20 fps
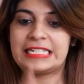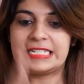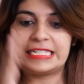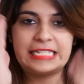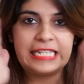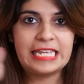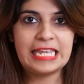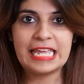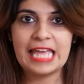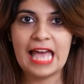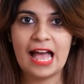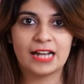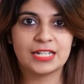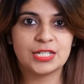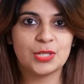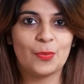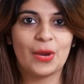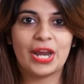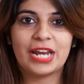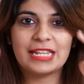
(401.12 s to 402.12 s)

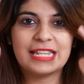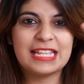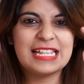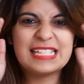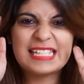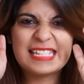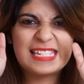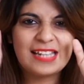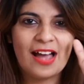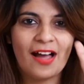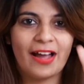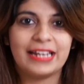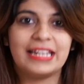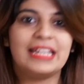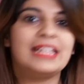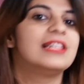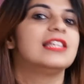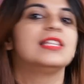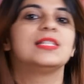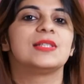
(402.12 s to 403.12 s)
Deactivate these
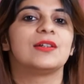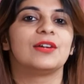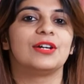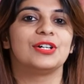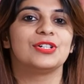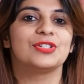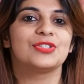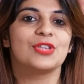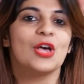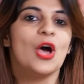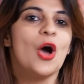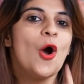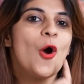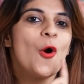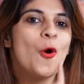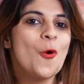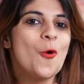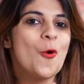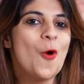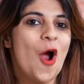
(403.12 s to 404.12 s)
tiny lizards
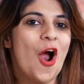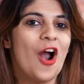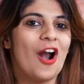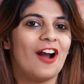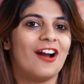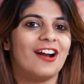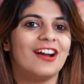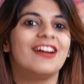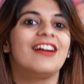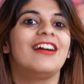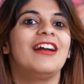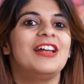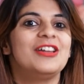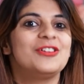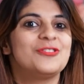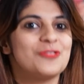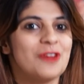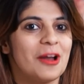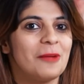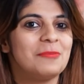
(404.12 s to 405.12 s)
who are
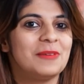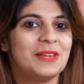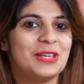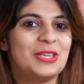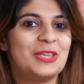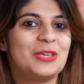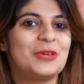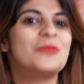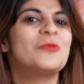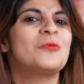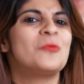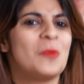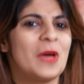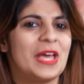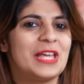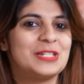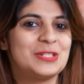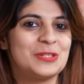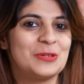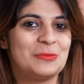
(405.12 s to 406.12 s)
troubling you
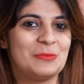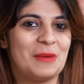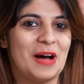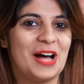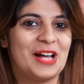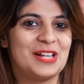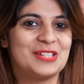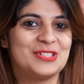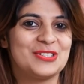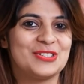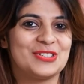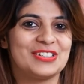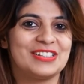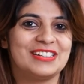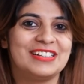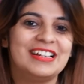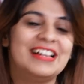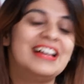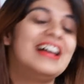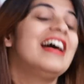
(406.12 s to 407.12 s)
way too much.
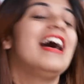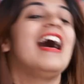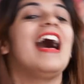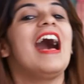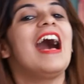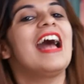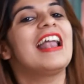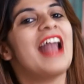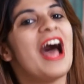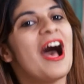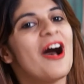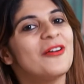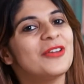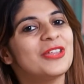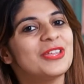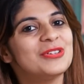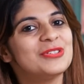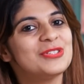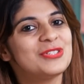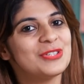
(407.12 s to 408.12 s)
And how do
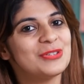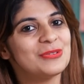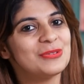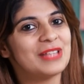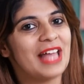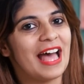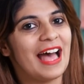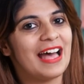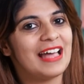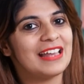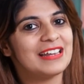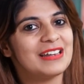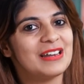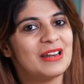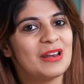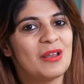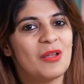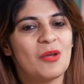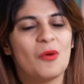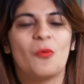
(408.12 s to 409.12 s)
you do that?
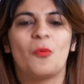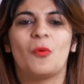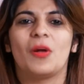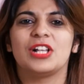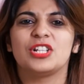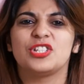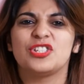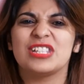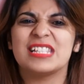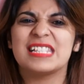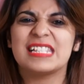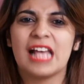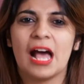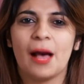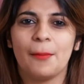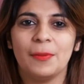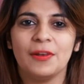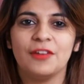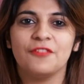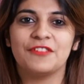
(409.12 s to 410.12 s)
Well, just a
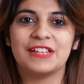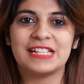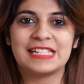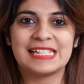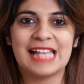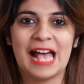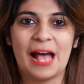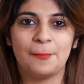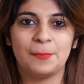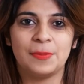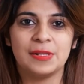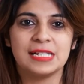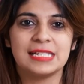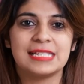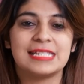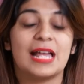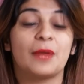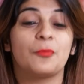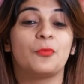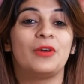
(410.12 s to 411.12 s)
couple of
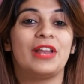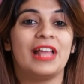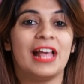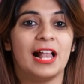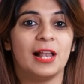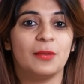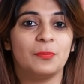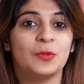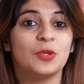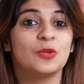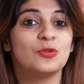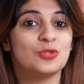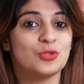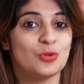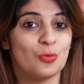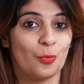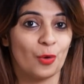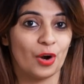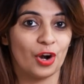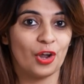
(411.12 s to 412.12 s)
examples that would help you
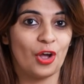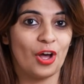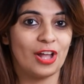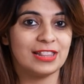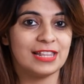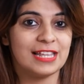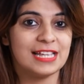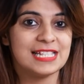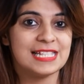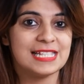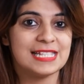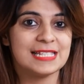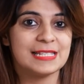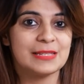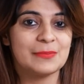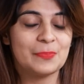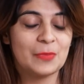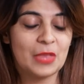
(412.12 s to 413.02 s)
to work on this.